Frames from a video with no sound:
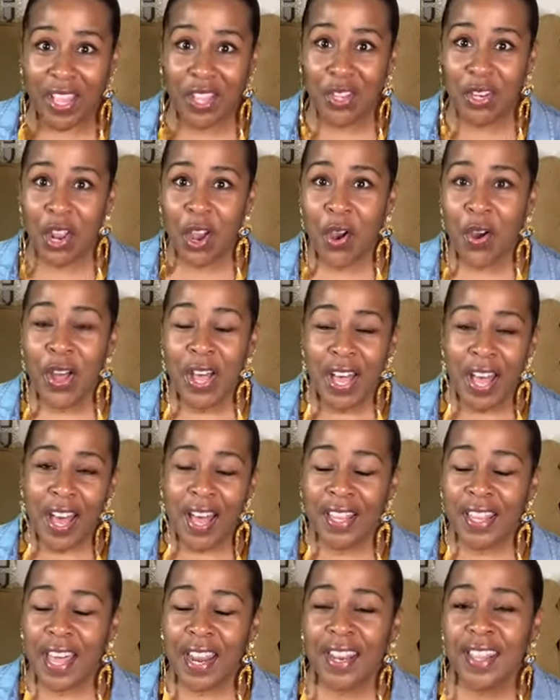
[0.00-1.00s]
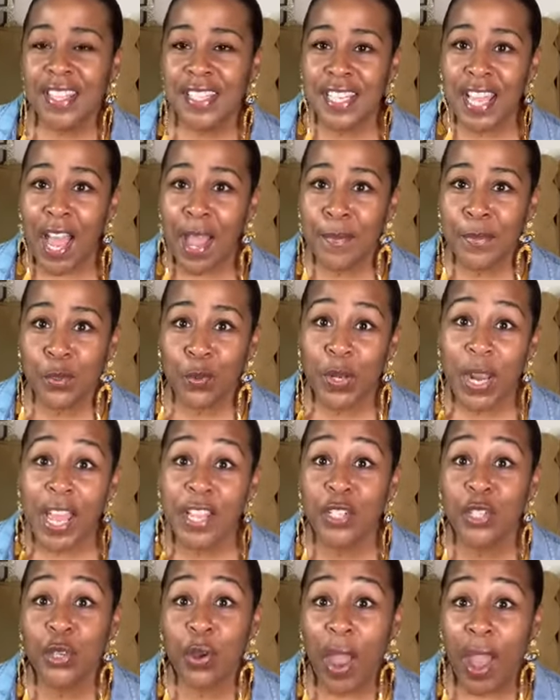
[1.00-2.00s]
You know, a lot of the times when I
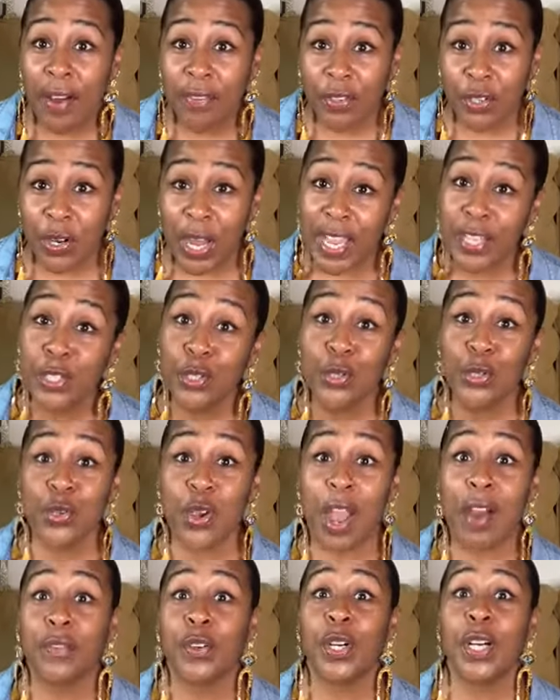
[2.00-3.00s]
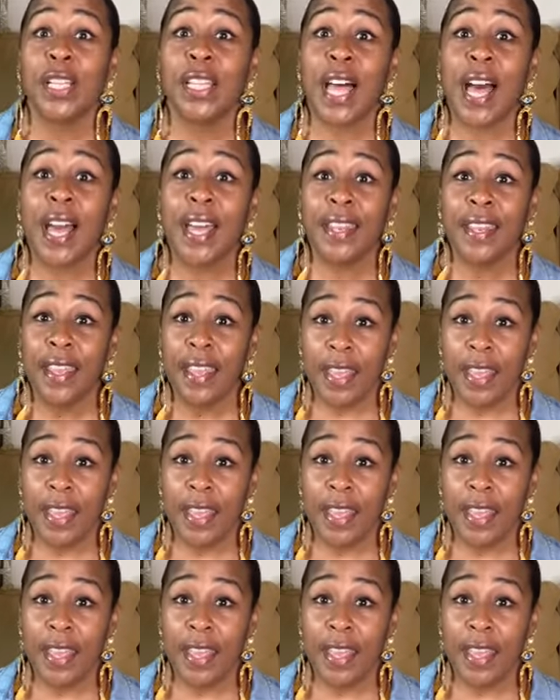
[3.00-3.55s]
travel, I do travel a lot